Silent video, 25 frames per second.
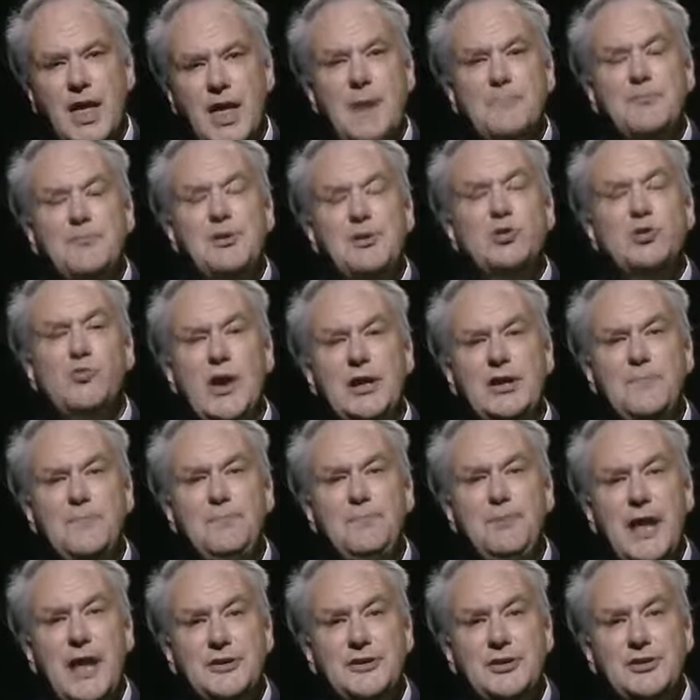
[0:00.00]
But when a
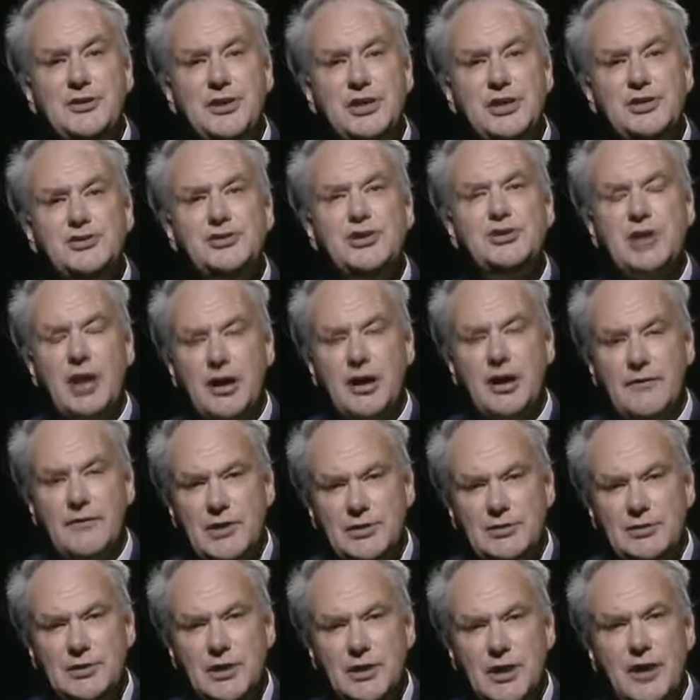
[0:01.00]
planet is
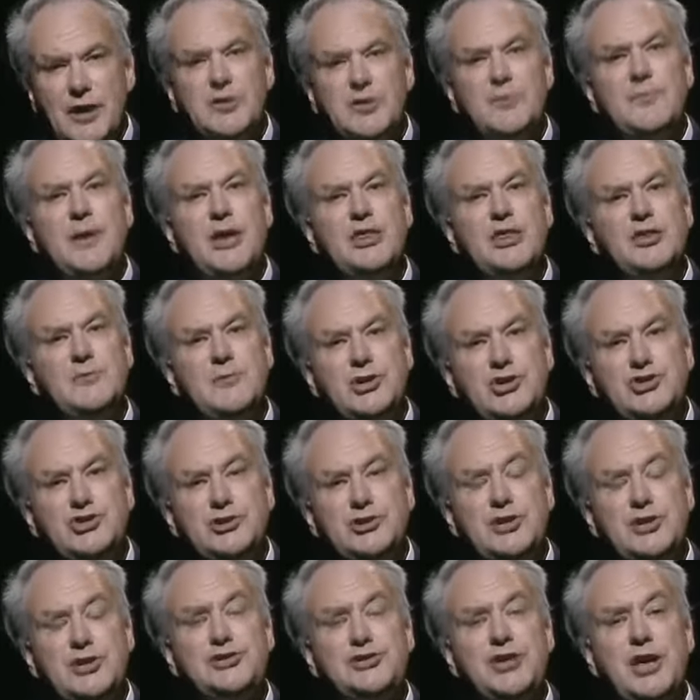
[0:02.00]
discovered, the
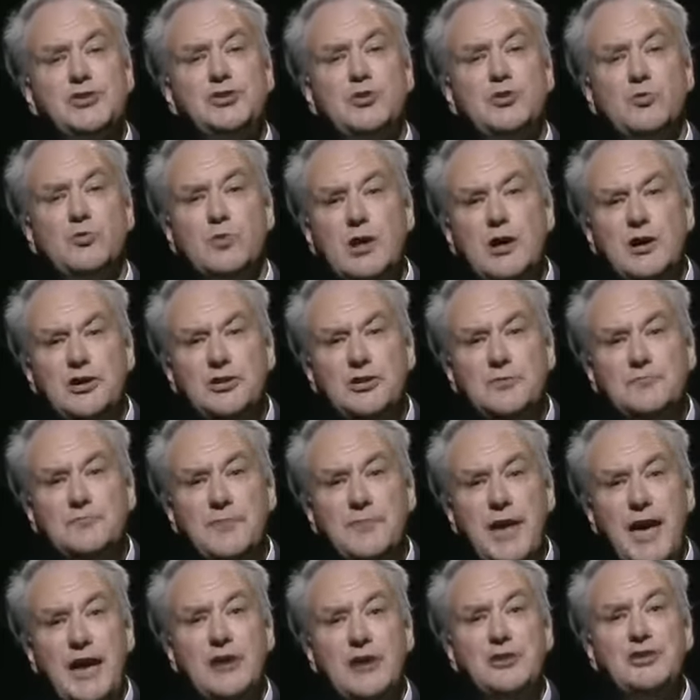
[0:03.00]
mathematicians set to work
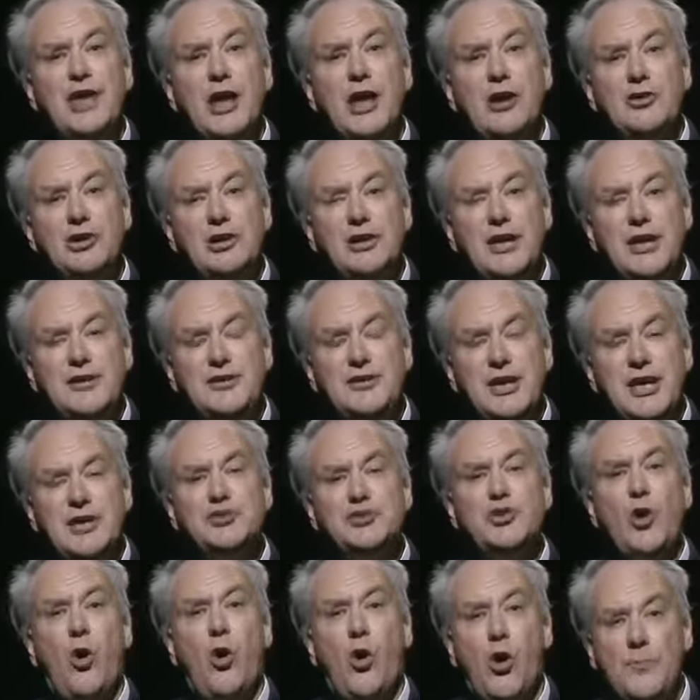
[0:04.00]
and calculate
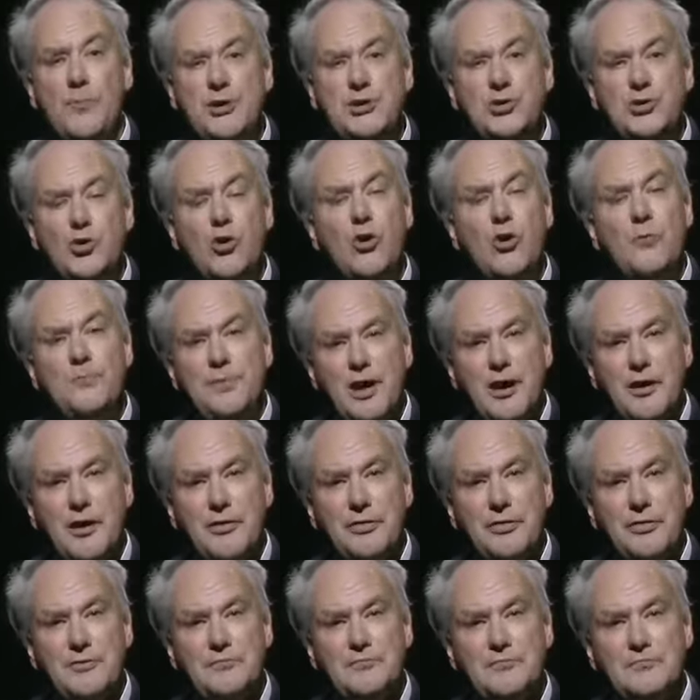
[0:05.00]
its orbit or
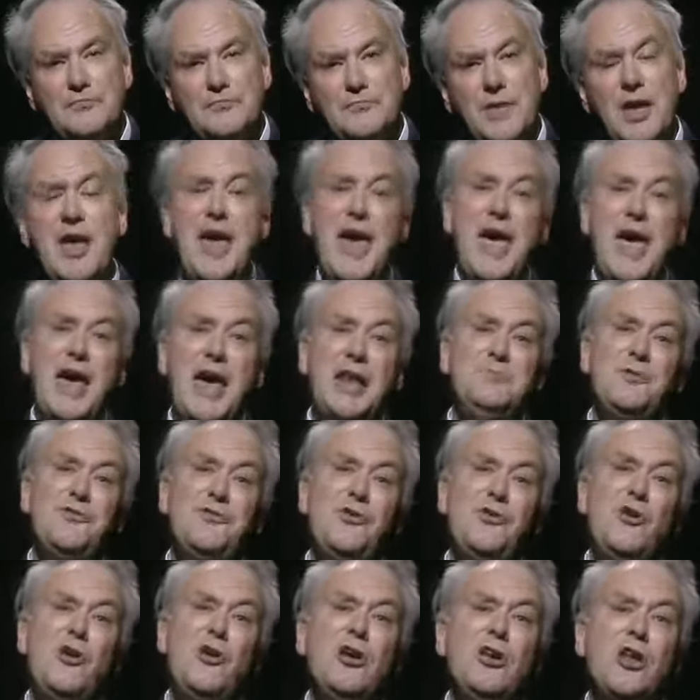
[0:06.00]
path. And
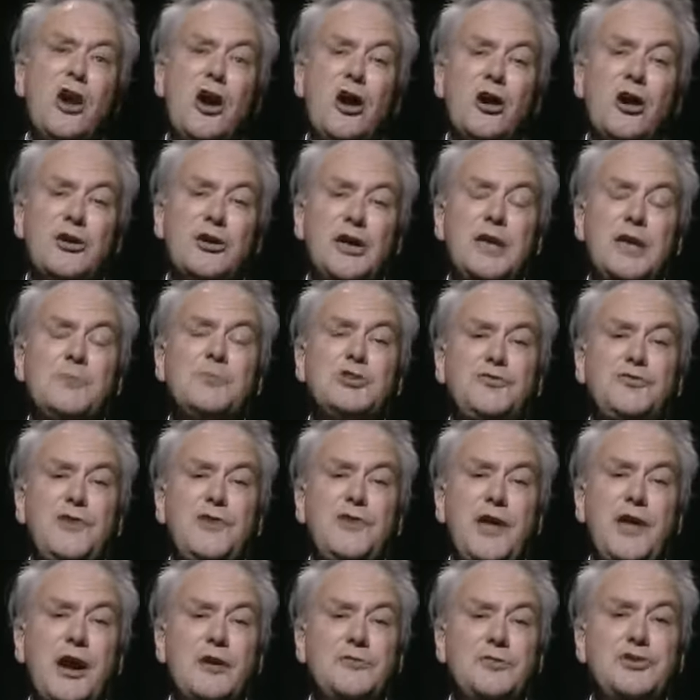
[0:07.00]
before long, it was
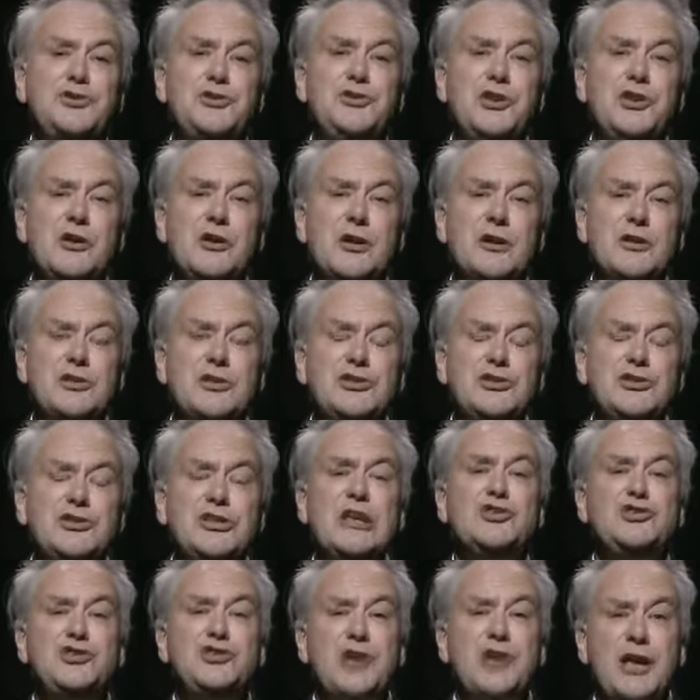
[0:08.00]
found that Uranus
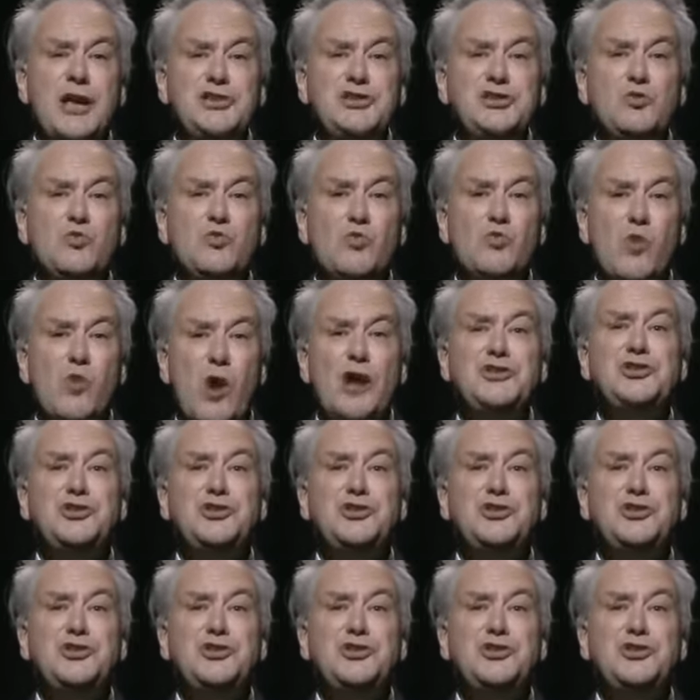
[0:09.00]
just was